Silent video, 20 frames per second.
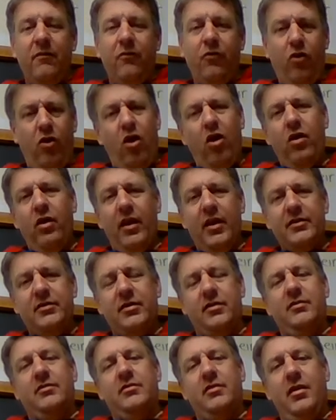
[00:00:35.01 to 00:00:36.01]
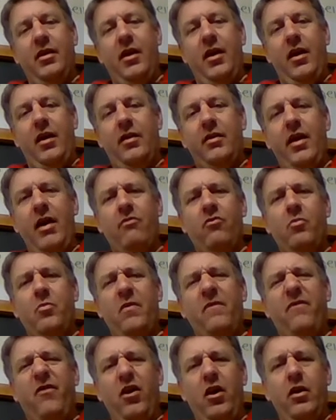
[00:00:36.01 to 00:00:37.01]
for our lessons today. That would
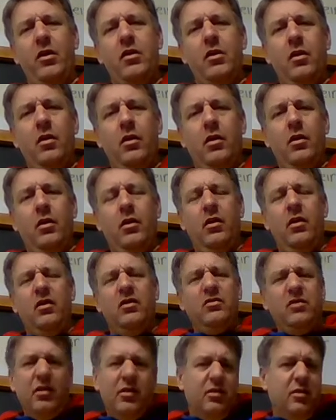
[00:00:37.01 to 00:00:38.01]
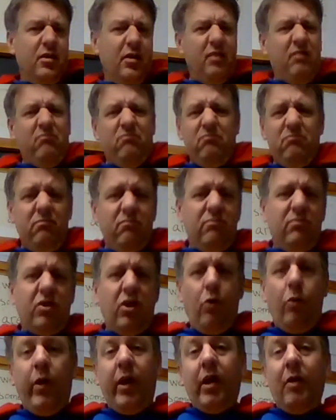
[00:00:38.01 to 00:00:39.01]
be fun. Just to,
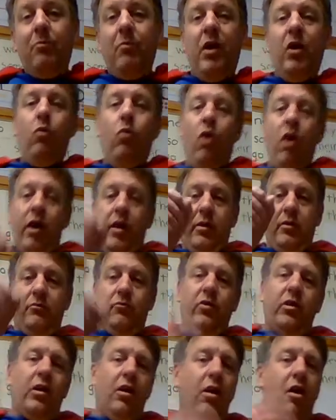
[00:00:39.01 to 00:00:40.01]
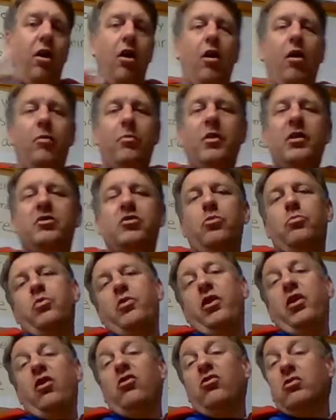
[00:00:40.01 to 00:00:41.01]
so we can be one. We can all be
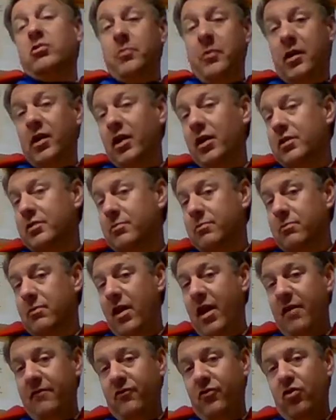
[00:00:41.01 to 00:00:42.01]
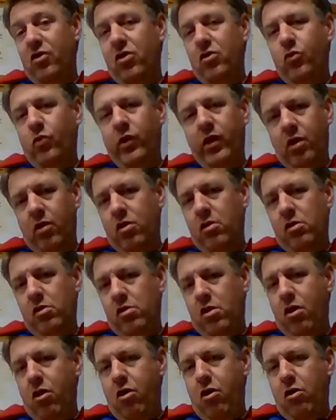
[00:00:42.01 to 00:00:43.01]
superheroes because, after all, we
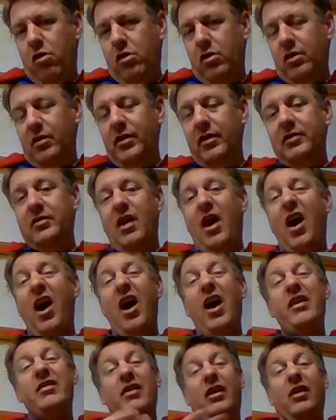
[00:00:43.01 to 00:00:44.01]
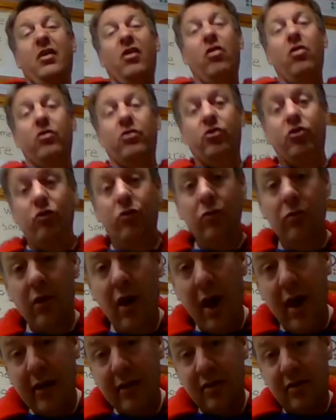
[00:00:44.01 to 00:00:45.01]
all are. At least I think all you
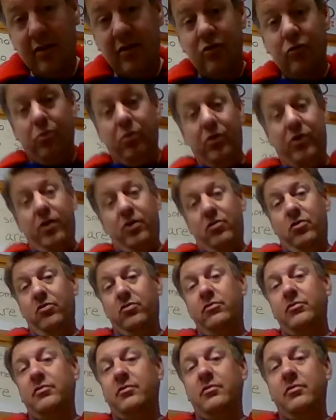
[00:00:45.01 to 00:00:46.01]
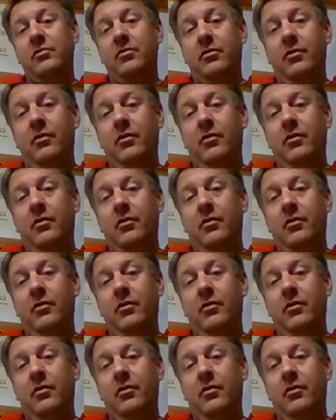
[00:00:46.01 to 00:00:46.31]
guys are superheroes.